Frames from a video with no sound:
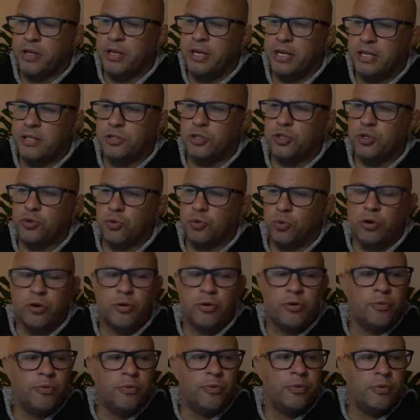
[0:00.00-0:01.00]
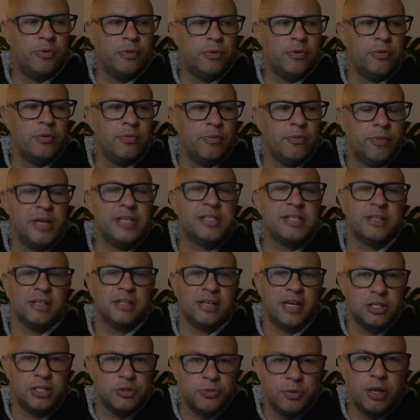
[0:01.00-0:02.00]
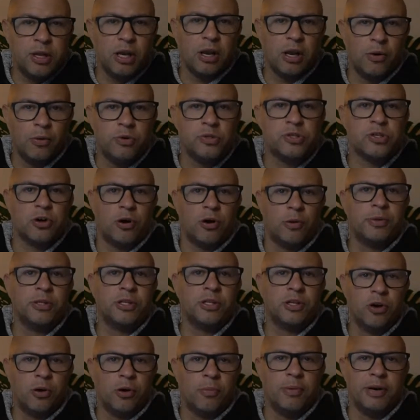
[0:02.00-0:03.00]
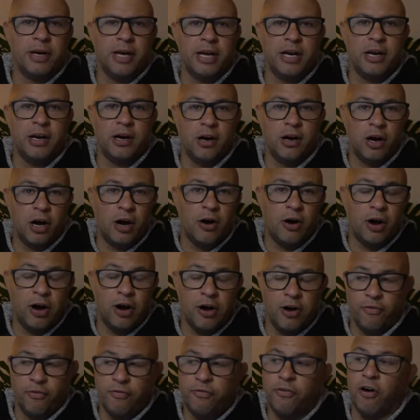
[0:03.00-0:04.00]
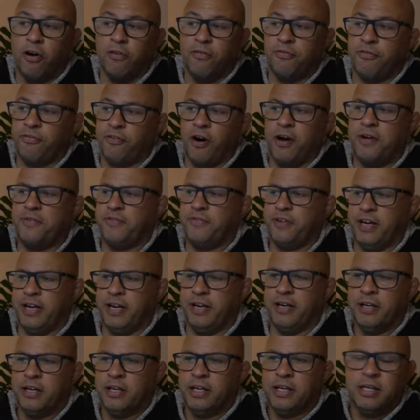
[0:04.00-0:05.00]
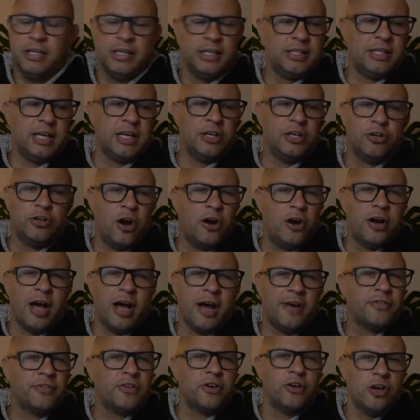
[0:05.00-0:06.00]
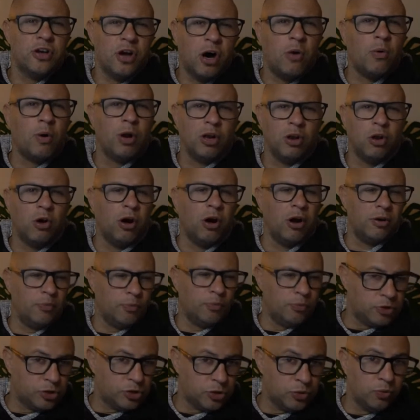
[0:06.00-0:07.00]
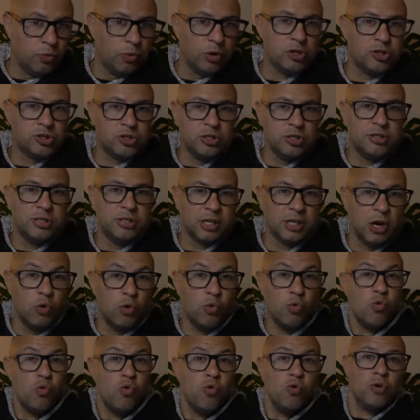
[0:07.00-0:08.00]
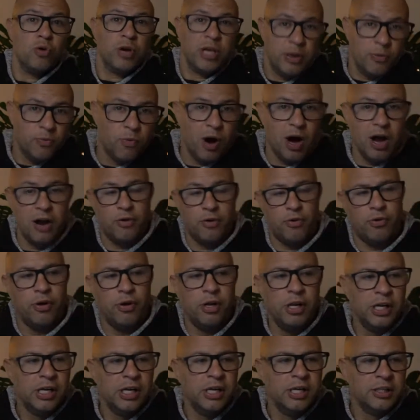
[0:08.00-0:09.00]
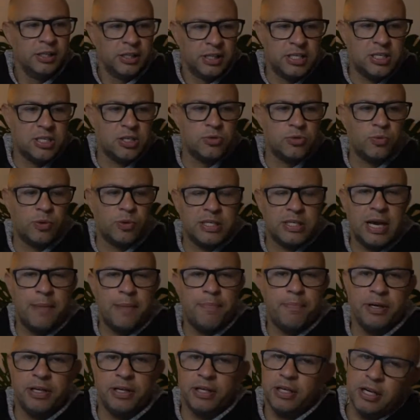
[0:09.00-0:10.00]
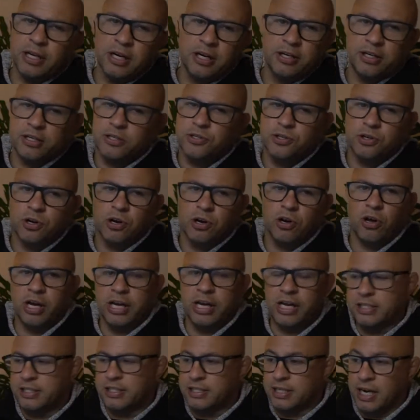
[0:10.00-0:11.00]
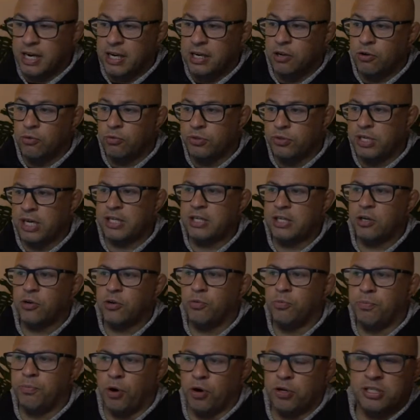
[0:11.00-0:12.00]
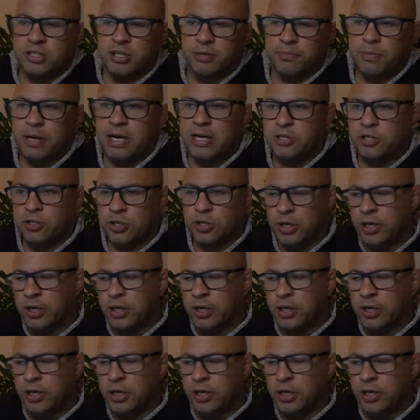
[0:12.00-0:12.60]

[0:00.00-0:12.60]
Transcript: sort of resonates with the lowest common denominator of fight fan. And that you don't have to know a lot to watch this and go, "Oh, he won," or "This is what's happening." You don't. It's not like a technical, tactical boxing match